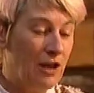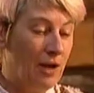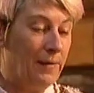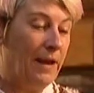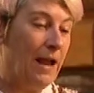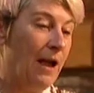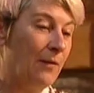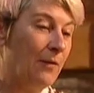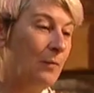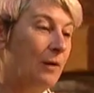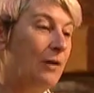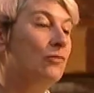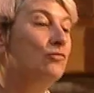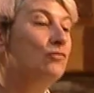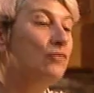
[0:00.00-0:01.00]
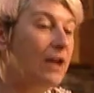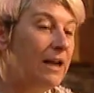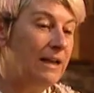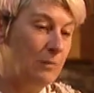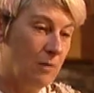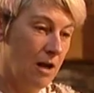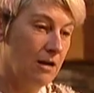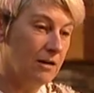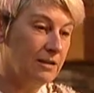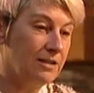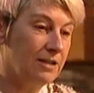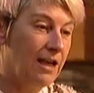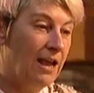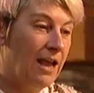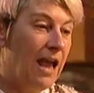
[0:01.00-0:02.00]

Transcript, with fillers: Knowing how the world really works